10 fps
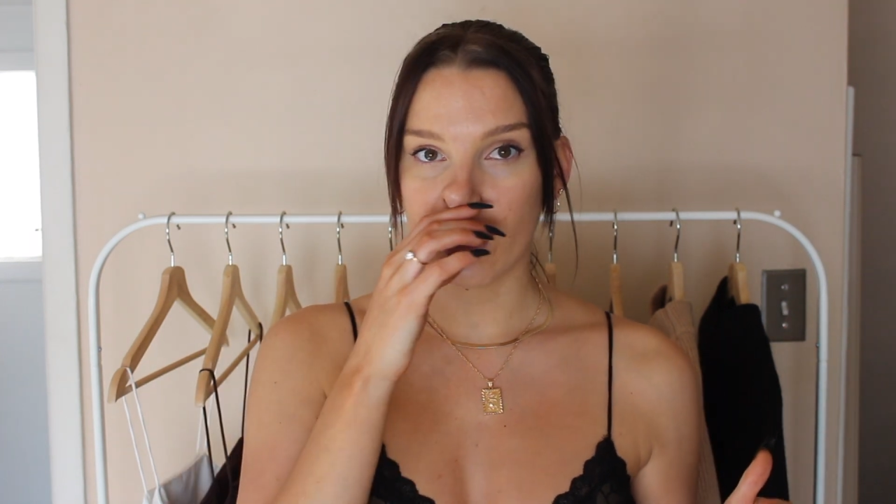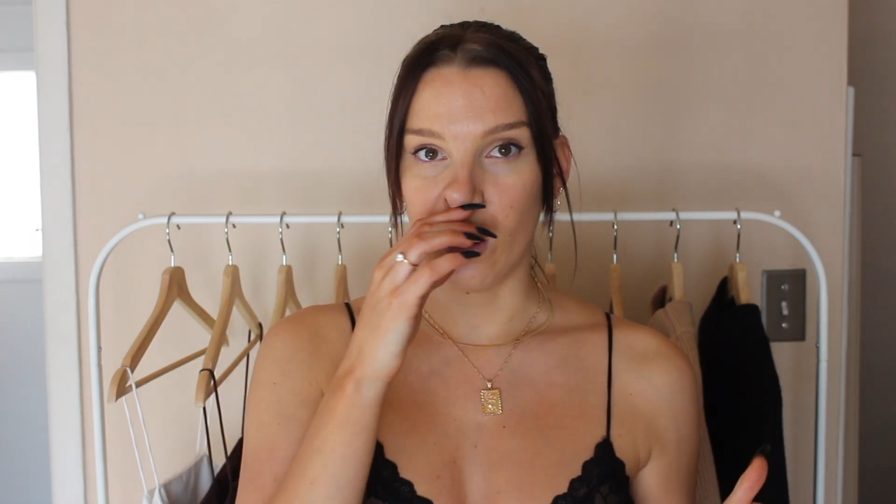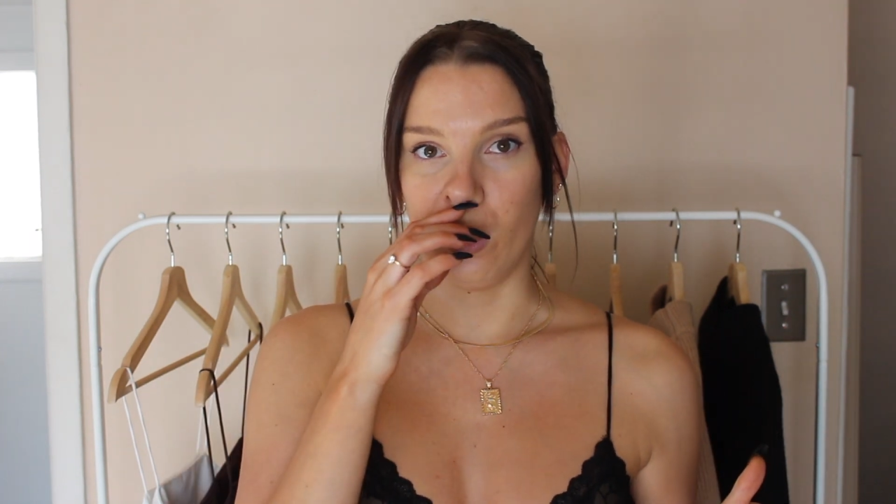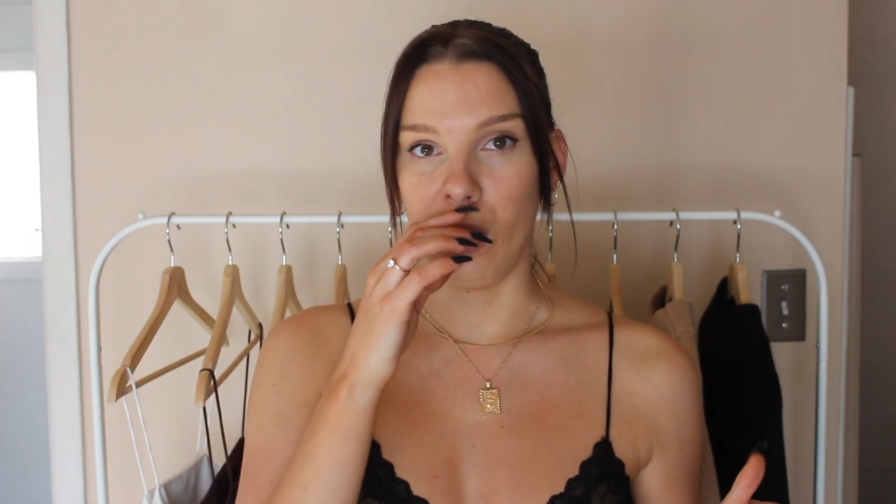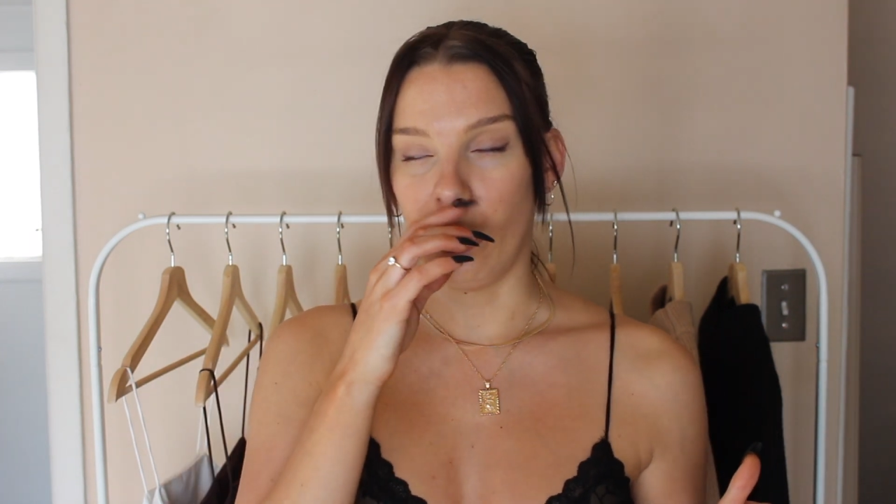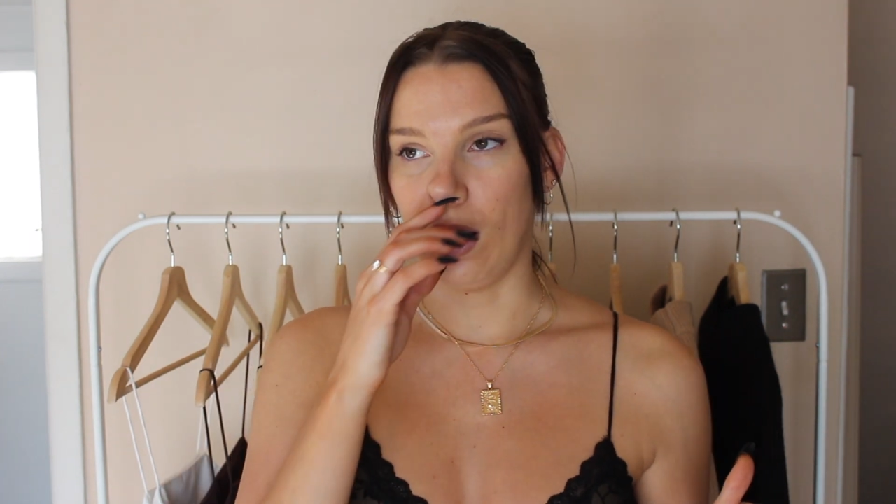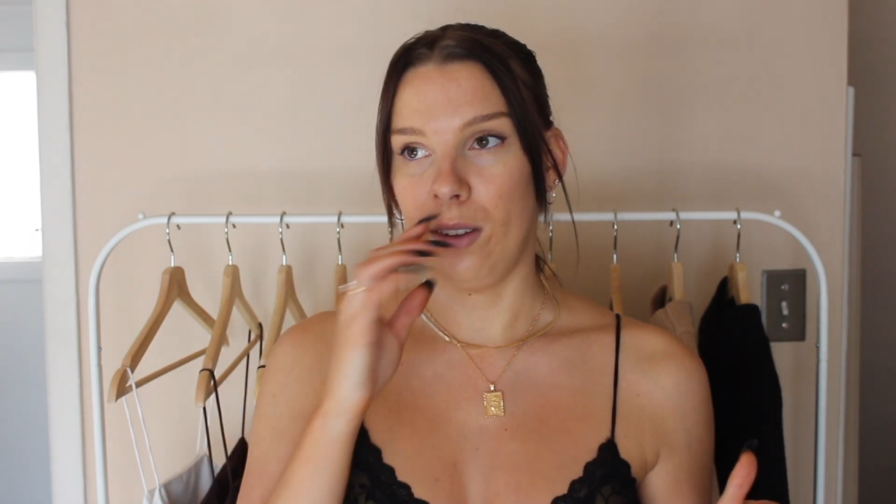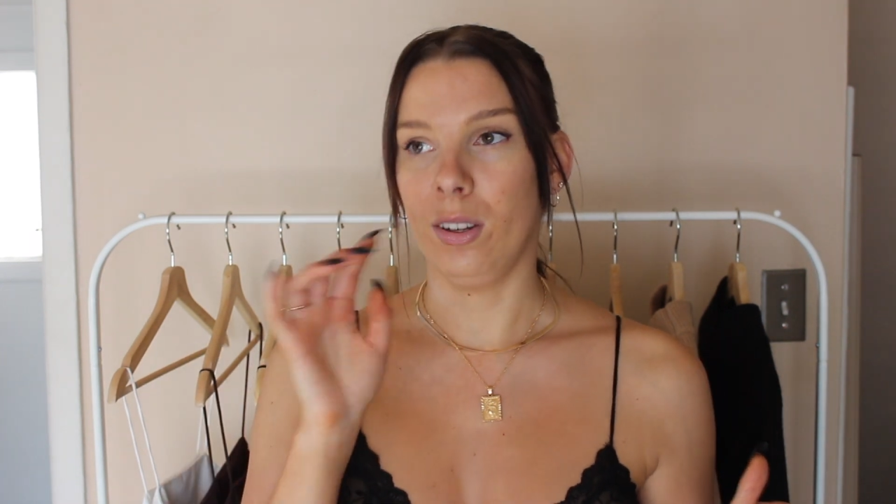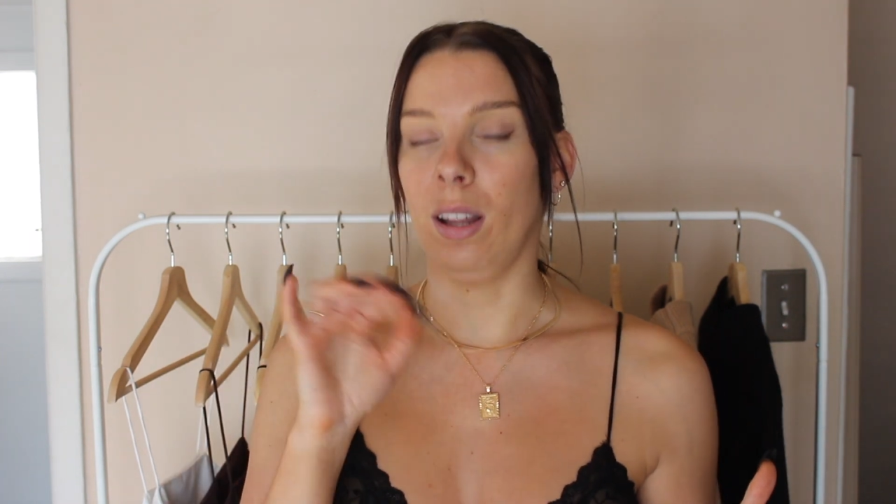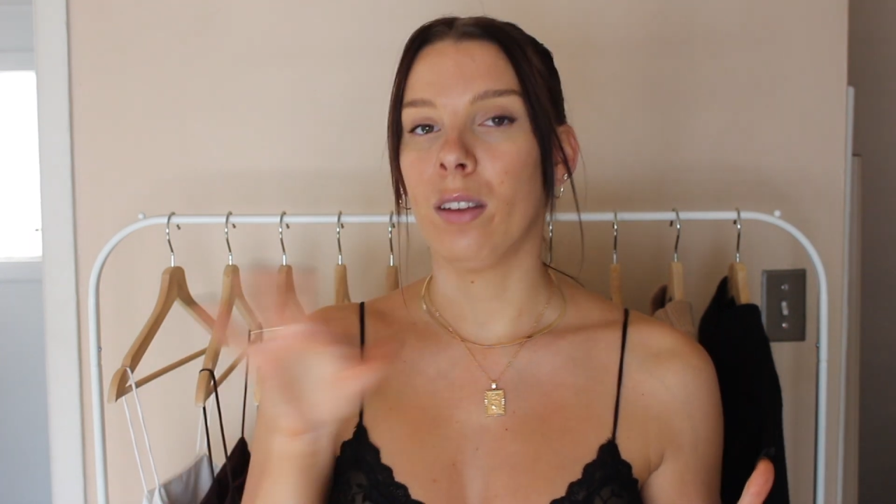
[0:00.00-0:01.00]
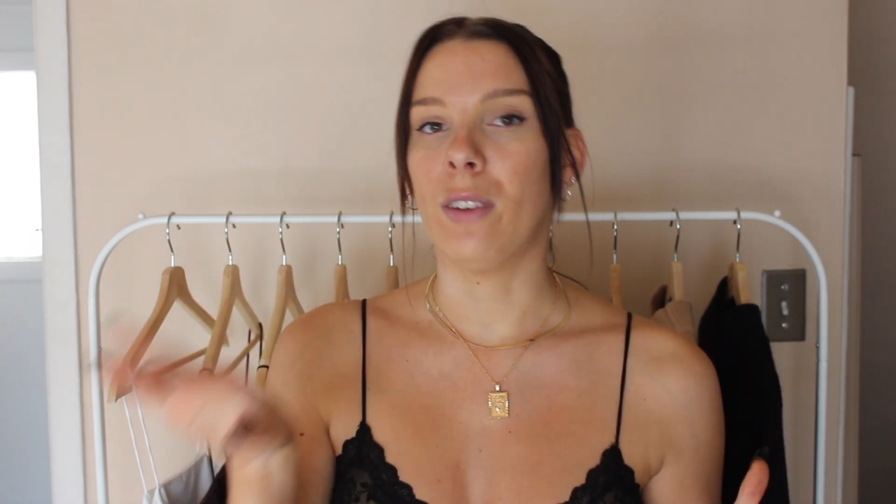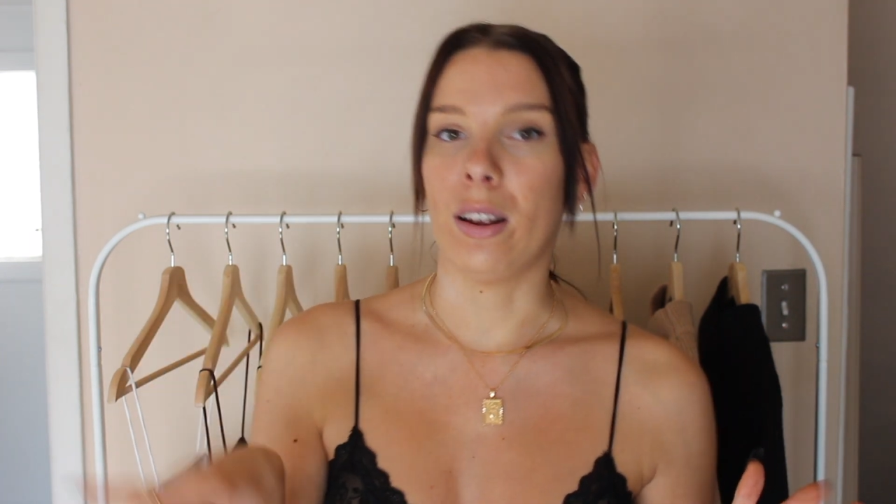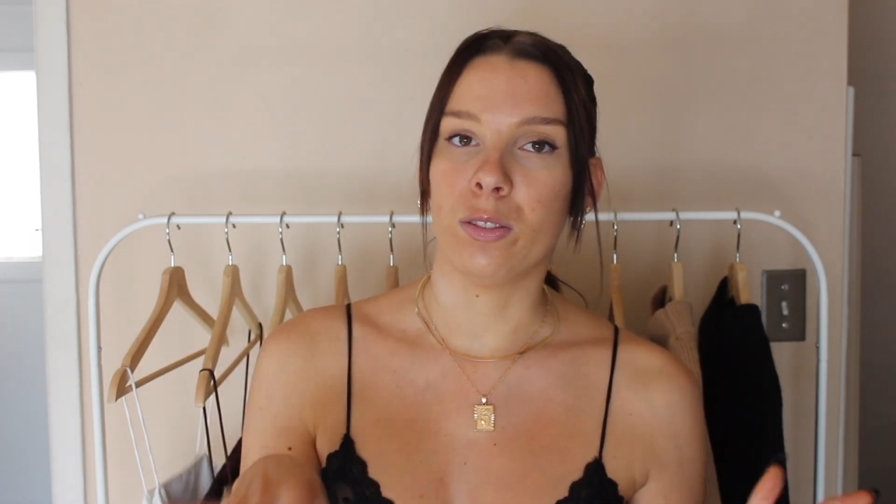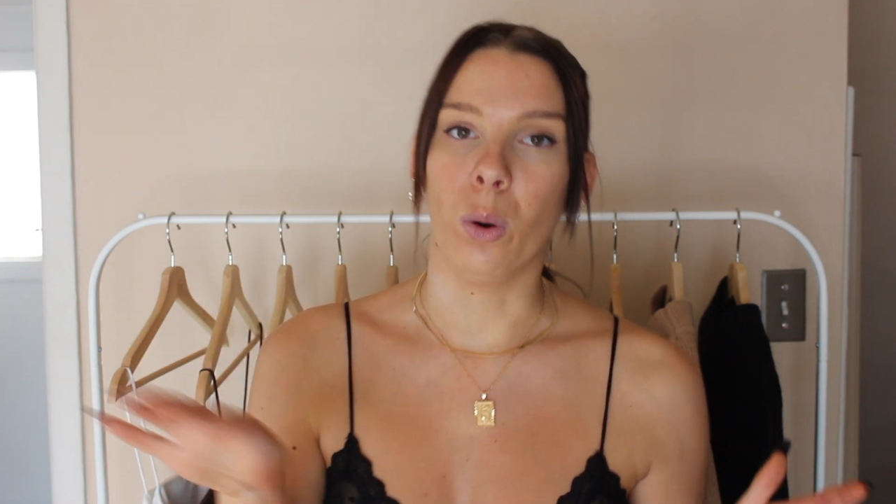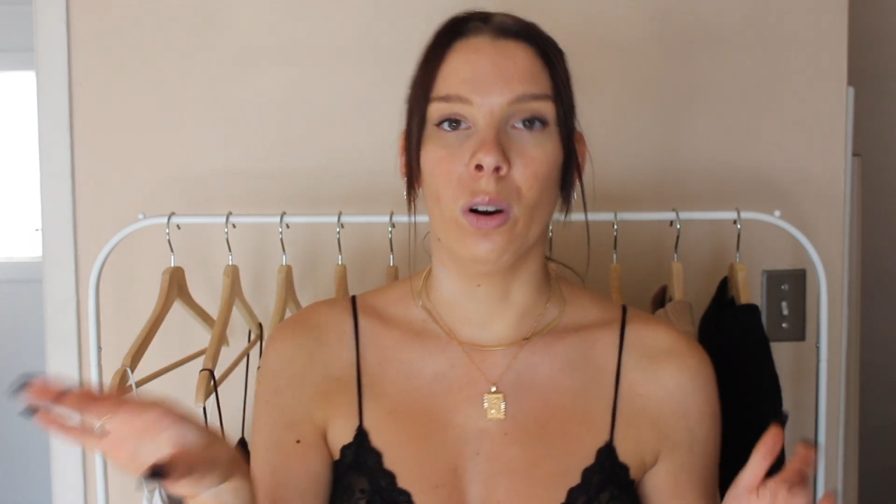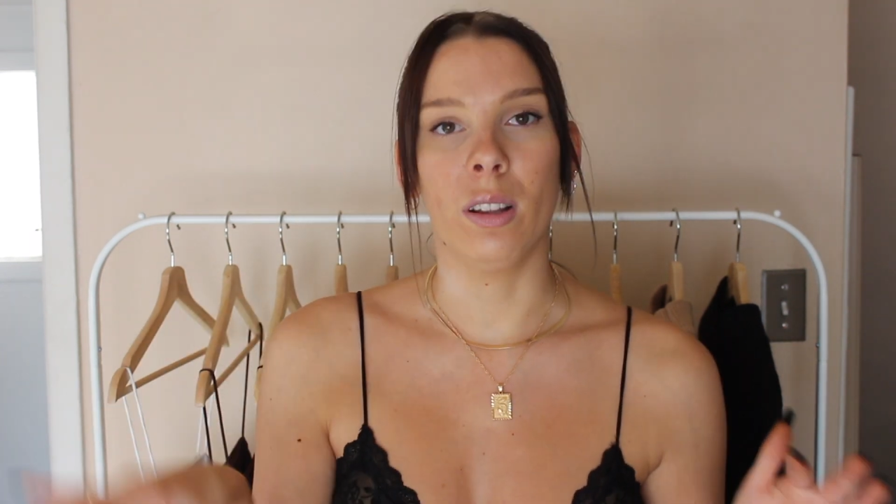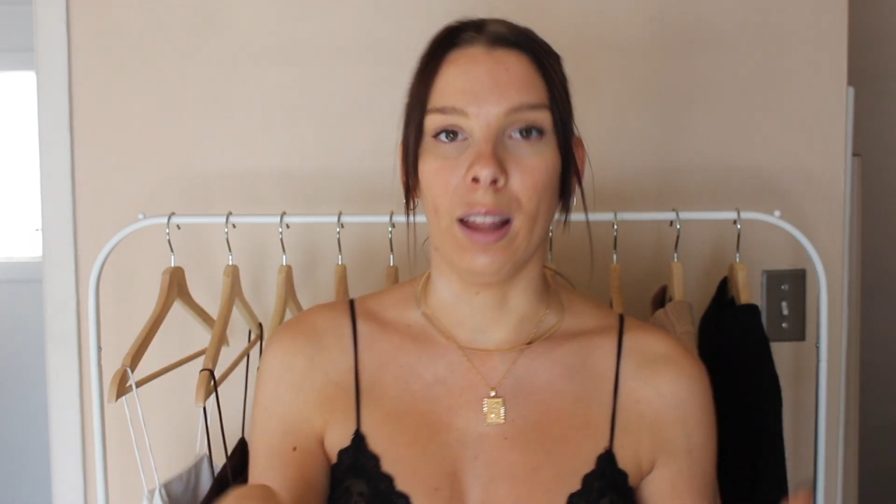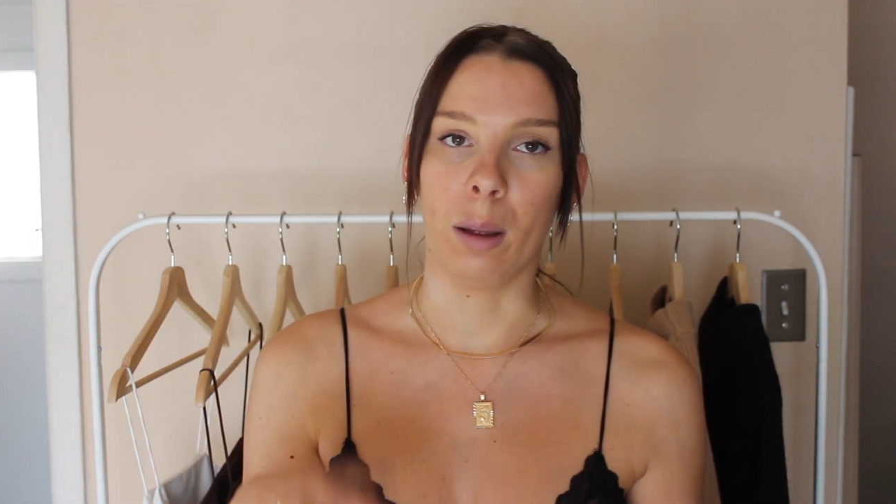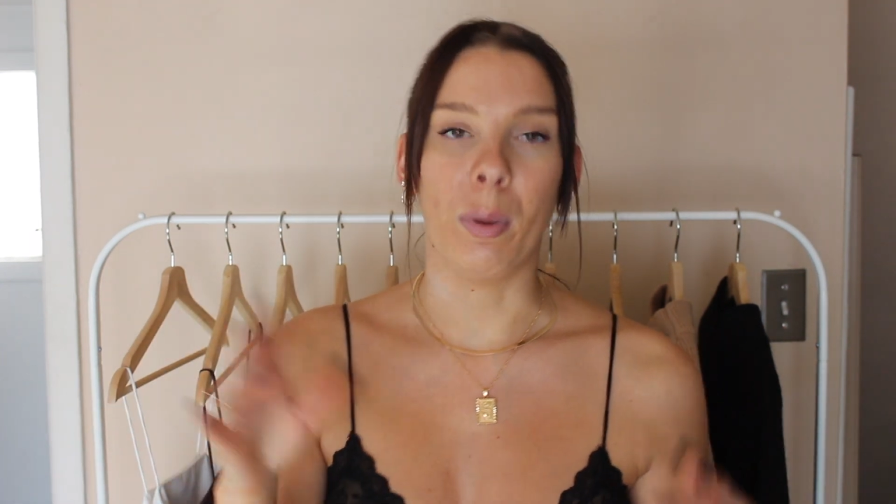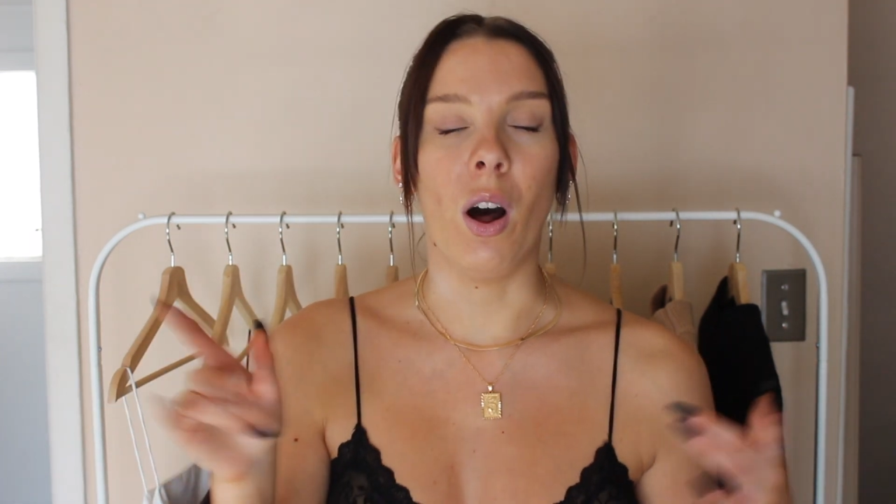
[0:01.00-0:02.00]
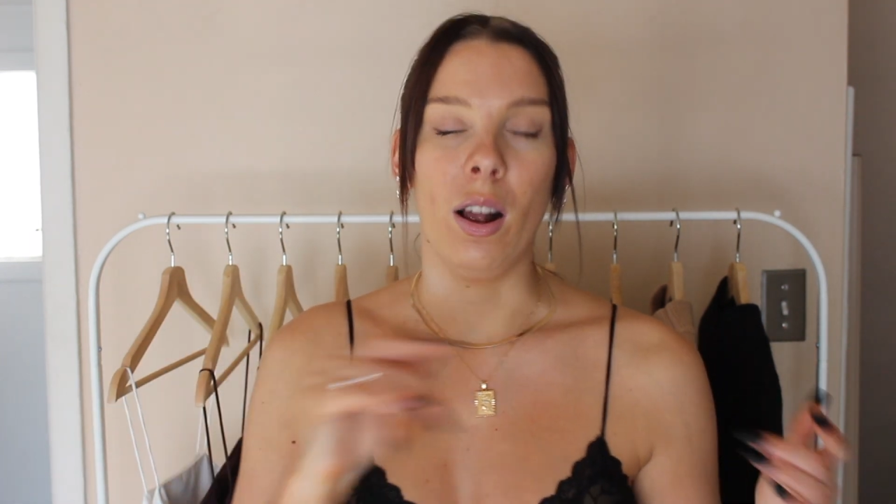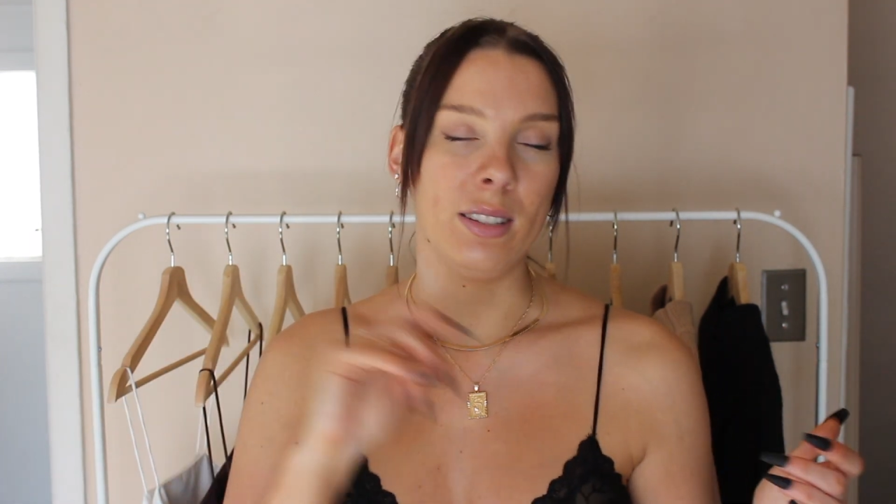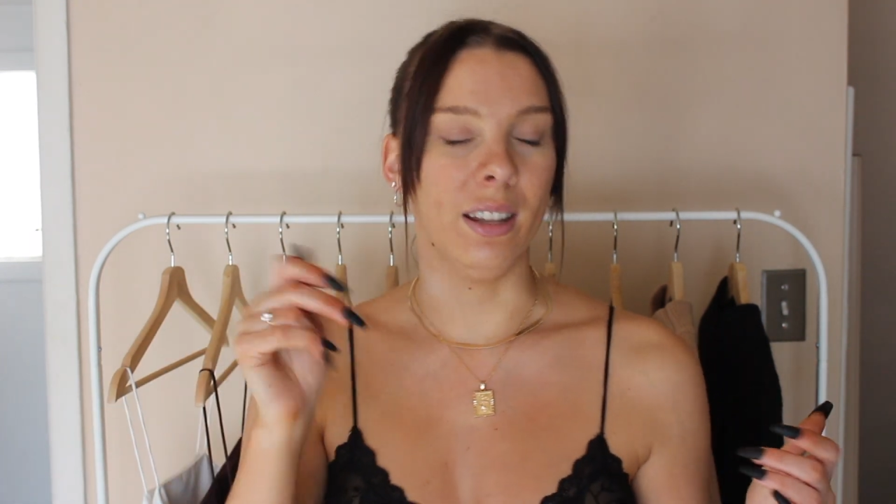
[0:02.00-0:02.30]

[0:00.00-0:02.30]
so you don't have to like fast forward and like pause